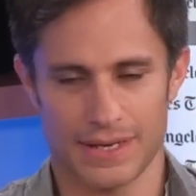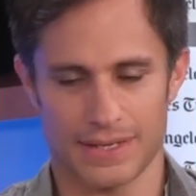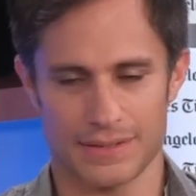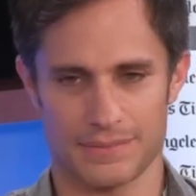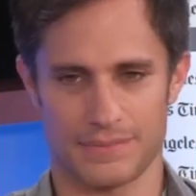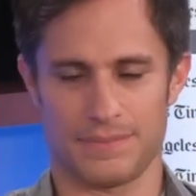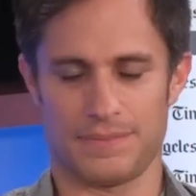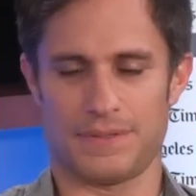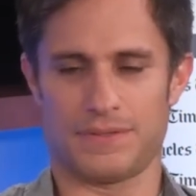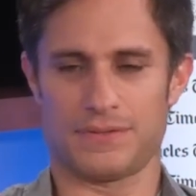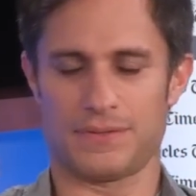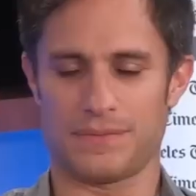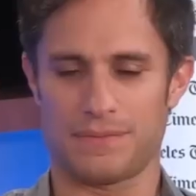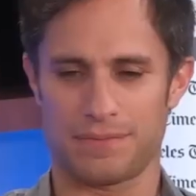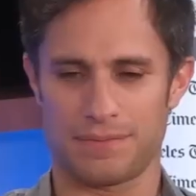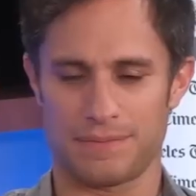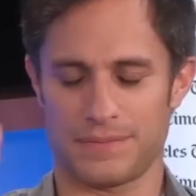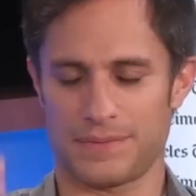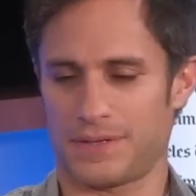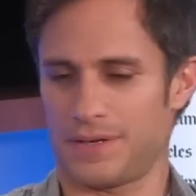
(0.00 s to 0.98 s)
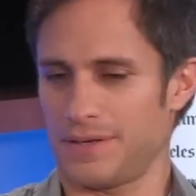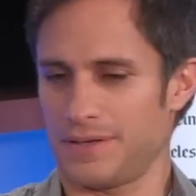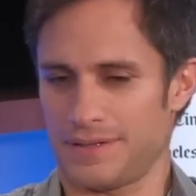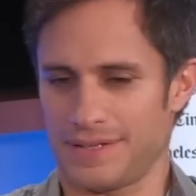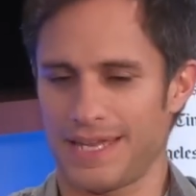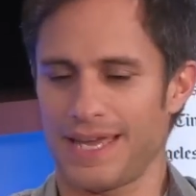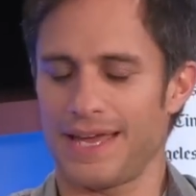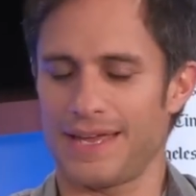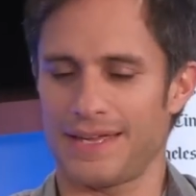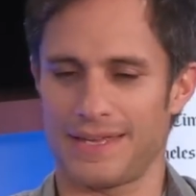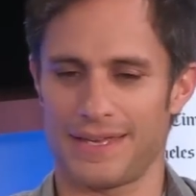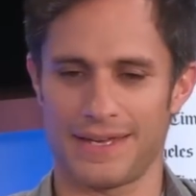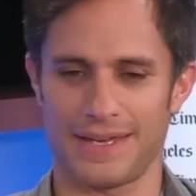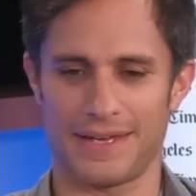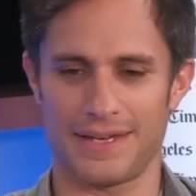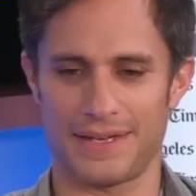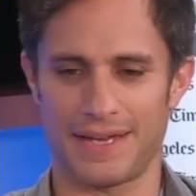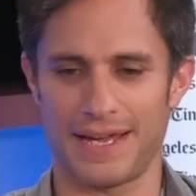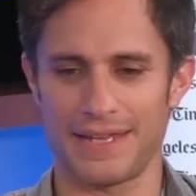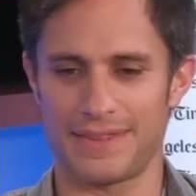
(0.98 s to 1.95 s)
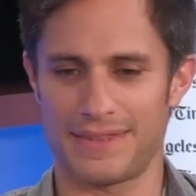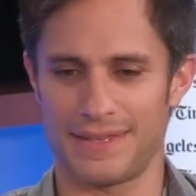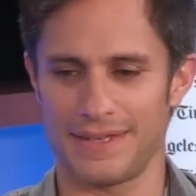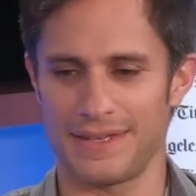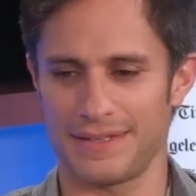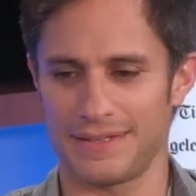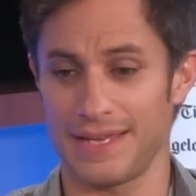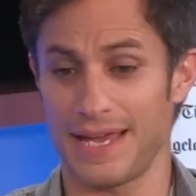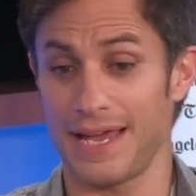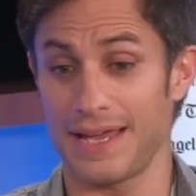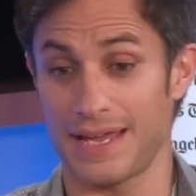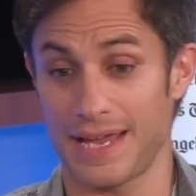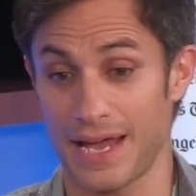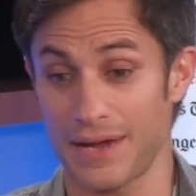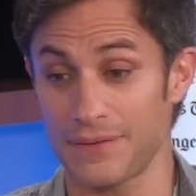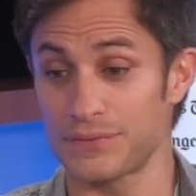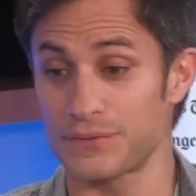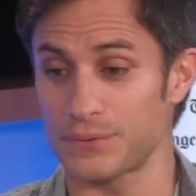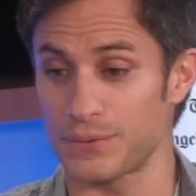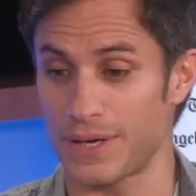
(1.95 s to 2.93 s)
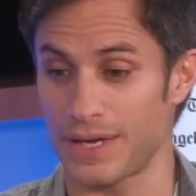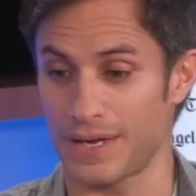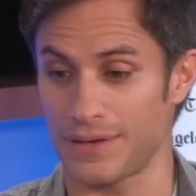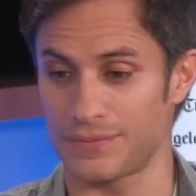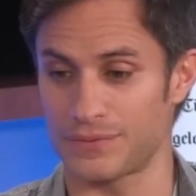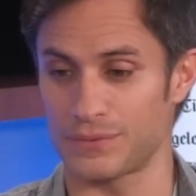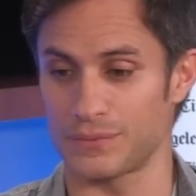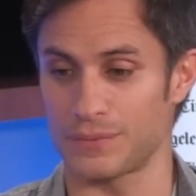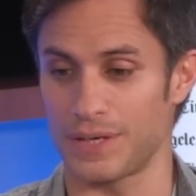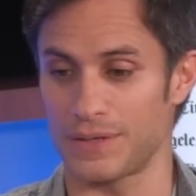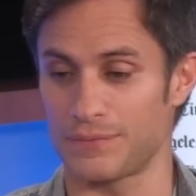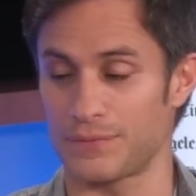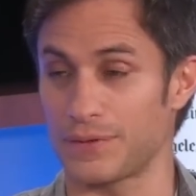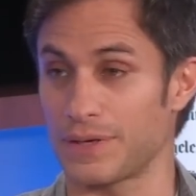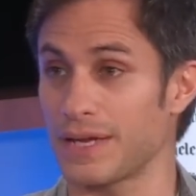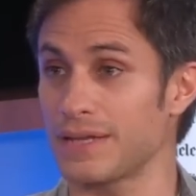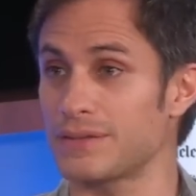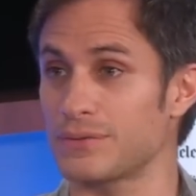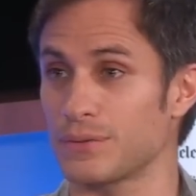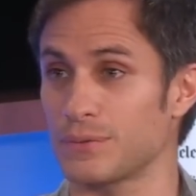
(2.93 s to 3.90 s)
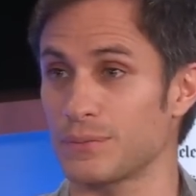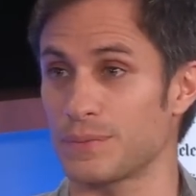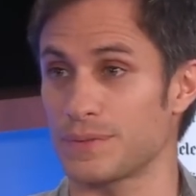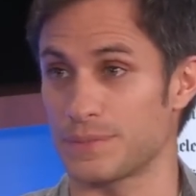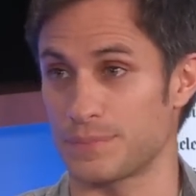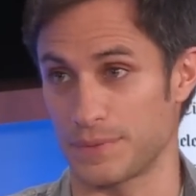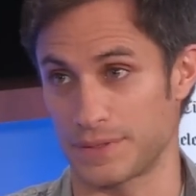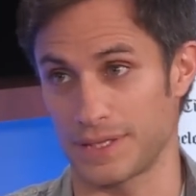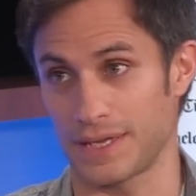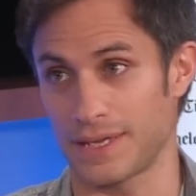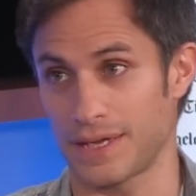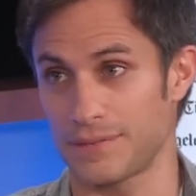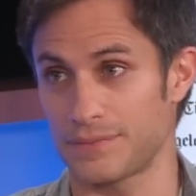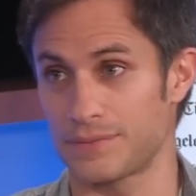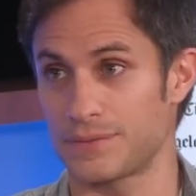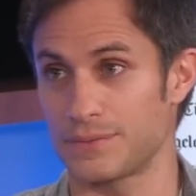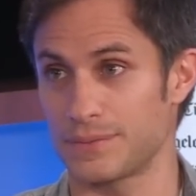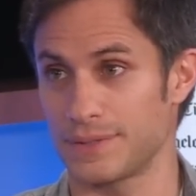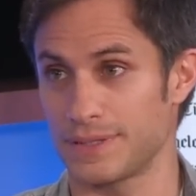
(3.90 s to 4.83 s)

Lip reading: and because of, I think I have to. I forget always, but I have to.